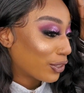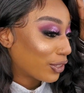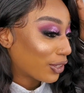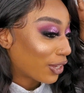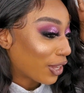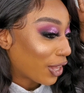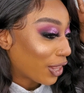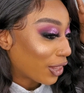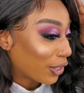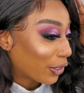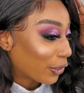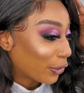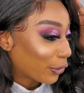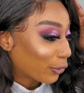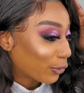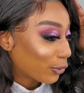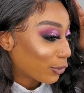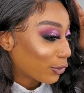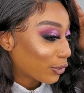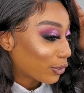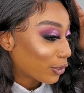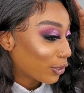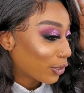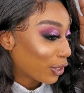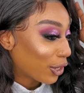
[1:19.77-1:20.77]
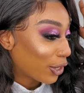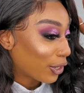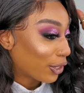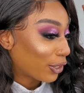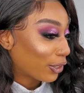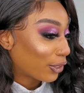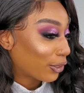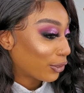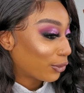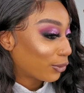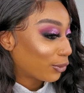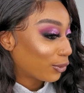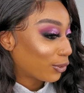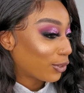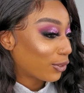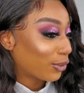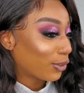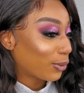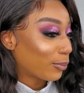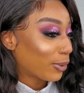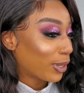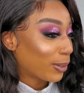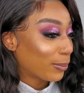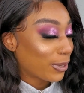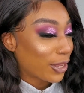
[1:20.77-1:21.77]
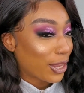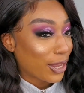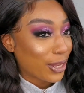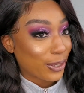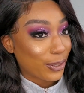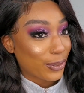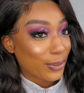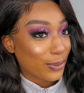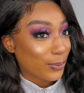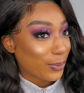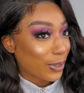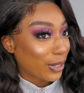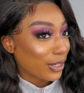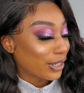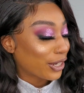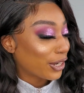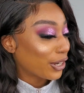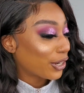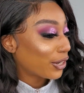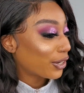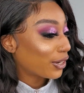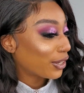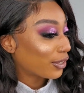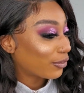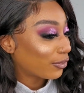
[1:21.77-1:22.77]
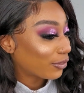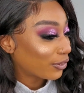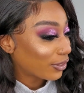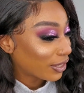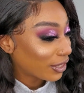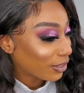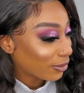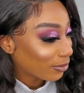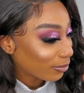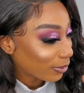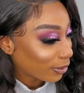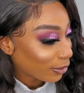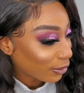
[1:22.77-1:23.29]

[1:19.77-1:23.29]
the slayage, the baby hairs right there. If